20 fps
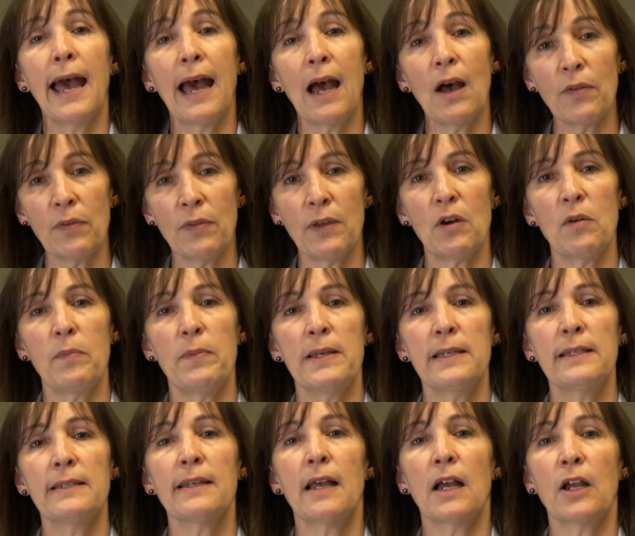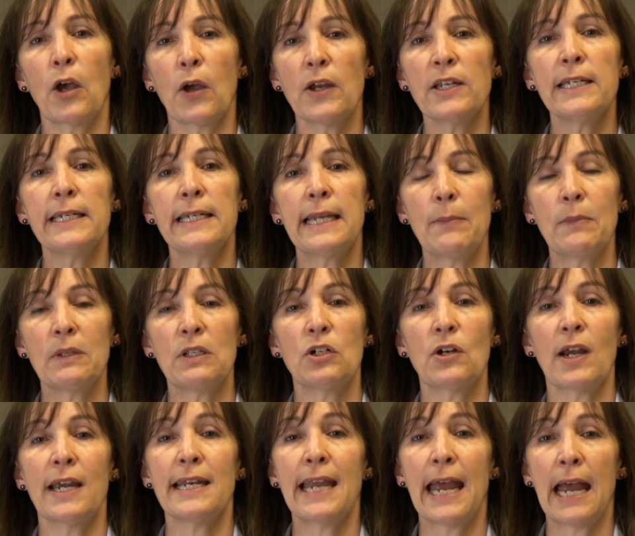Our therapists are going to
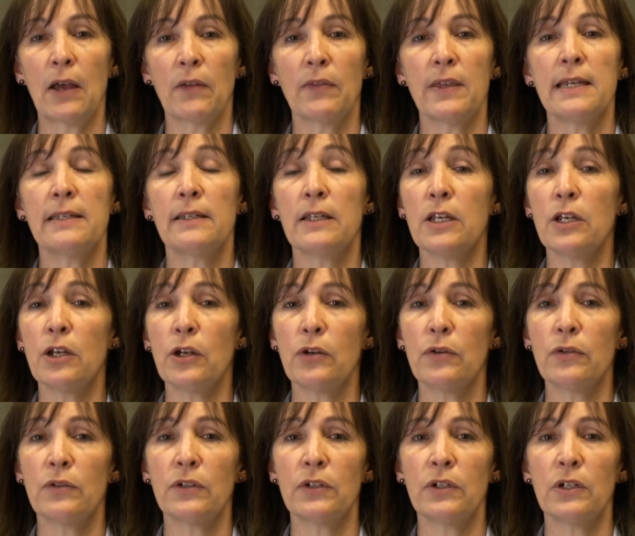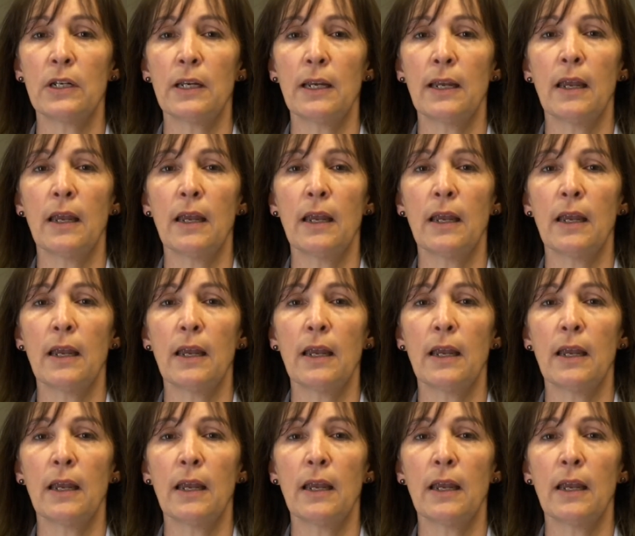demonstrate how these are used.